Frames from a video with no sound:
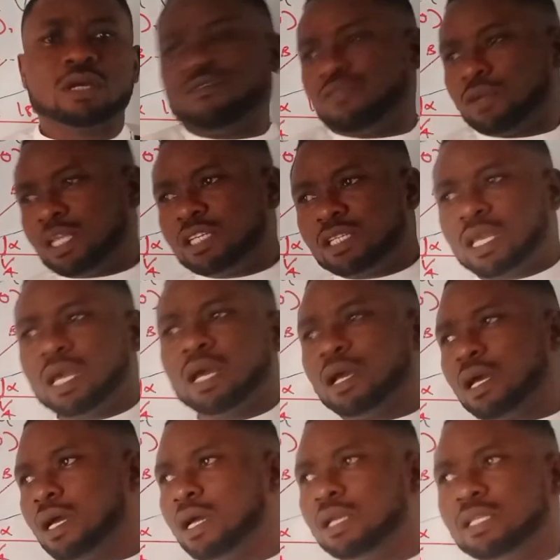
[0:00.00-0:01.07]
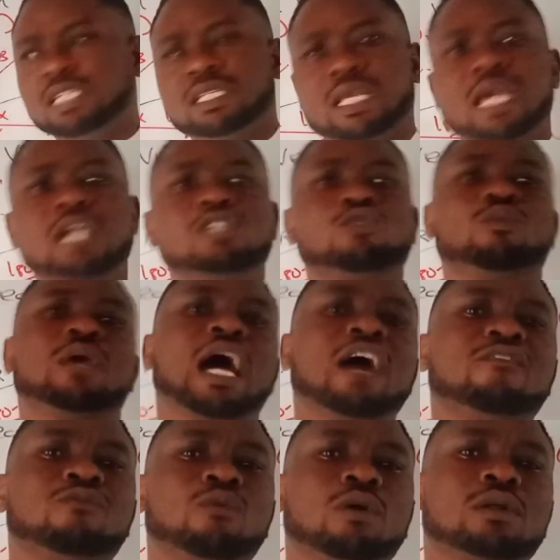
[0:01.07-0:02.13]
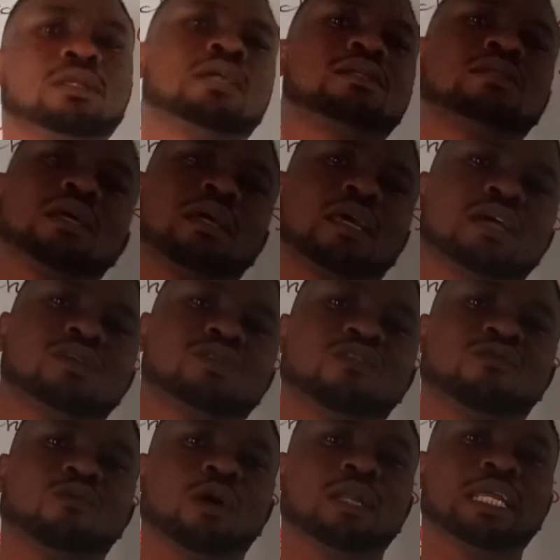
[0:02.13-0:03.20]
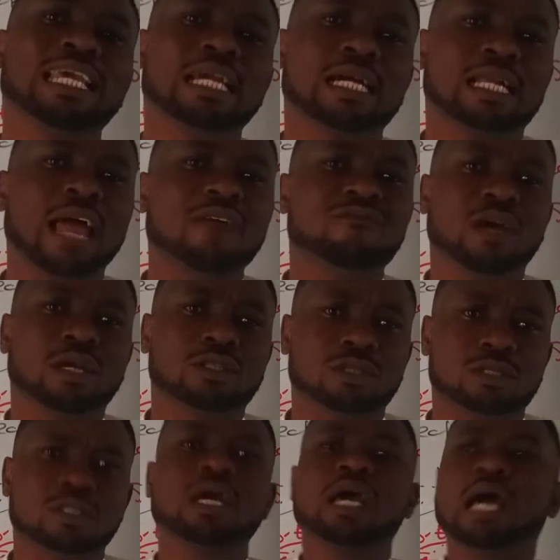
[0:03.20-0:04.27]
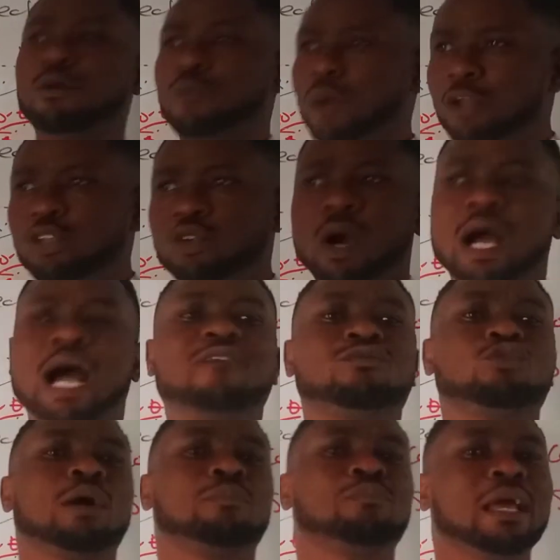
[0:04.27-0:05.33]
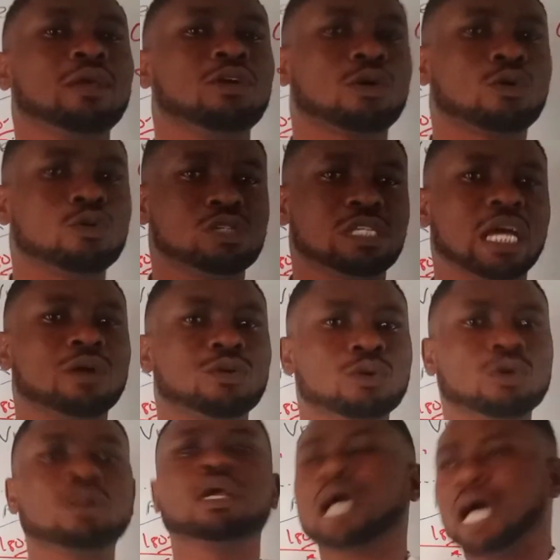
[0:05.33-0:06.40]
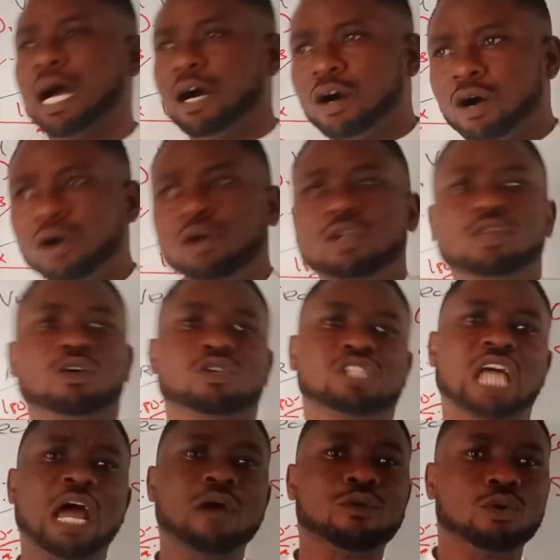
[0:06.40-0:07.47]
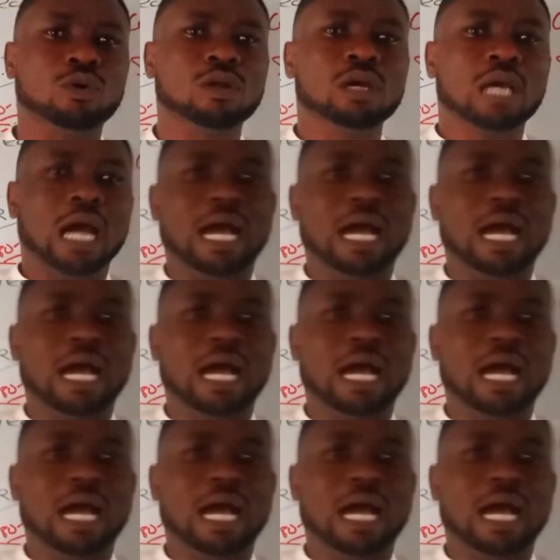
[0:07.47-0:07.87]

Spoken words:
For this in this case, we have what is a case of what incline vectors, where you have to apply your cosine rule or your sine rule.